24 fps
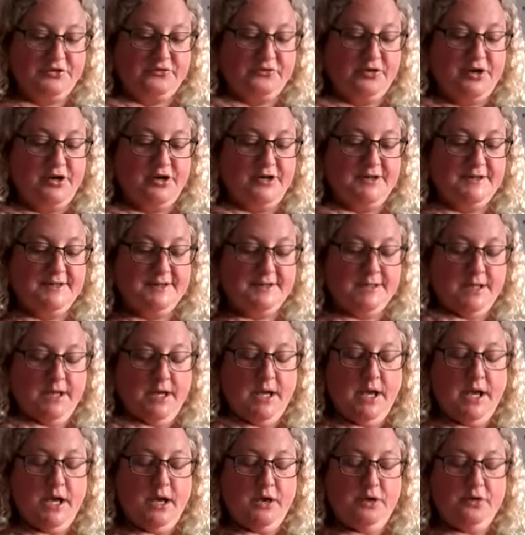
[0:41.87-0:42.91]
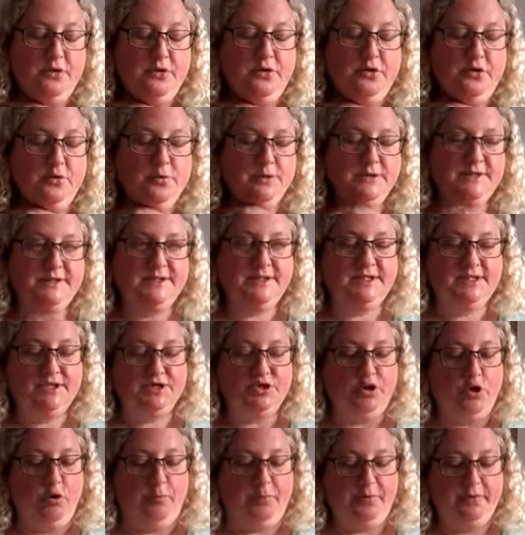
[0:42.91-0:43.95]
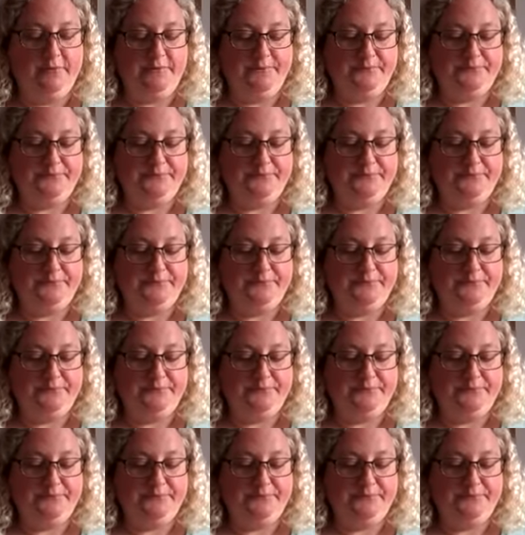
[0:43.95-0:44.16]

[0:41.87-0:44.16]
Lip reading: grass, "you would stop.